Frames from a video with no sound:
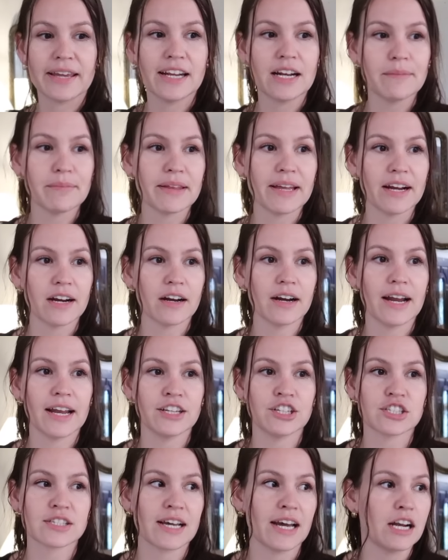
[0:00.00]
get up there
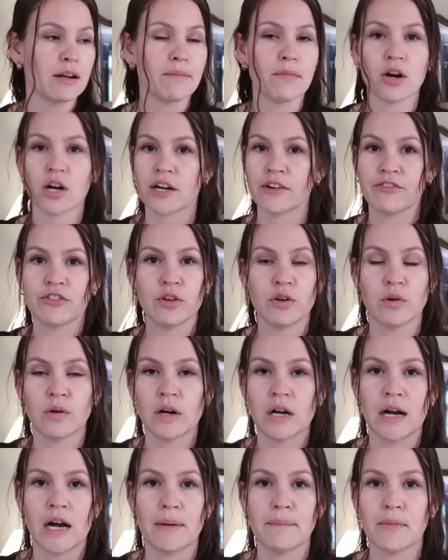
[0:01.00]
and just kind of mark a few
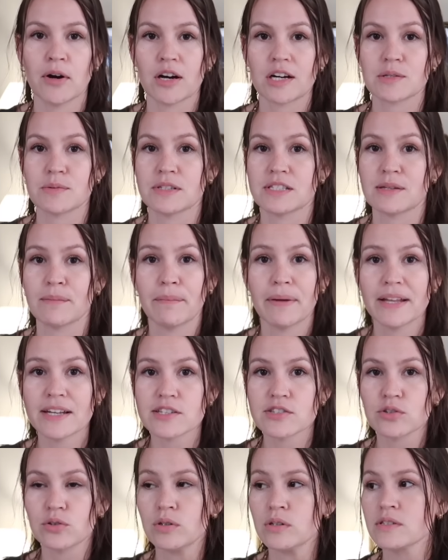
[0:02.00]
uh, marks with some
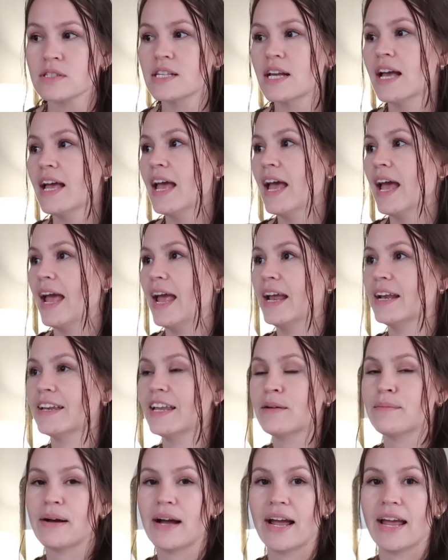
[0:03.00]
pencils and
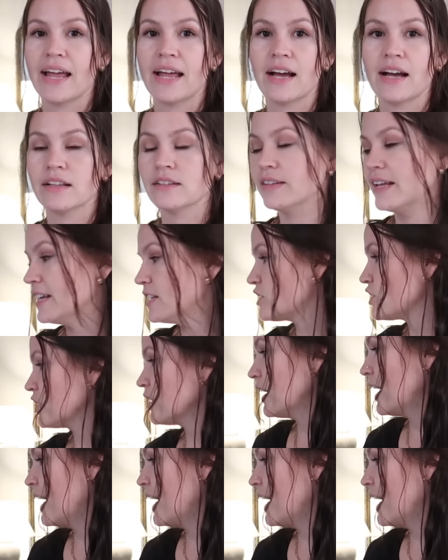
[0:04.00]
get my laser